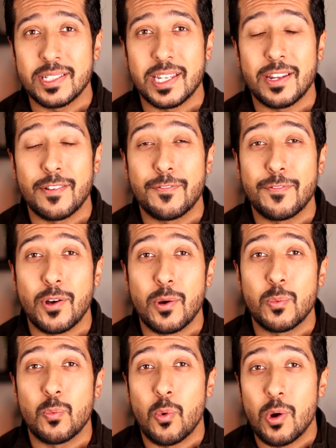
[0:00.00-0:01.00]
to get your
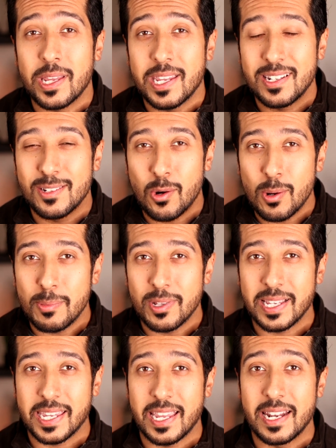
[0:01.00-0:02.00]
phone working
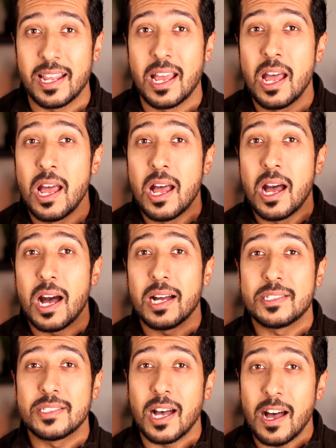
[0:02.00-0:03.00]
normal again.
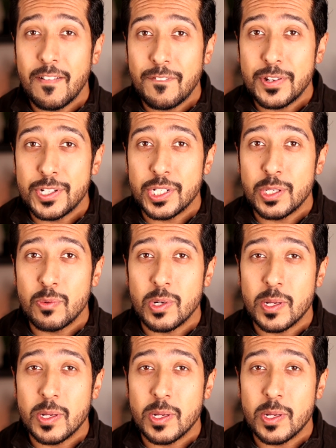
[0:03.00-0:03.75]
Autophagy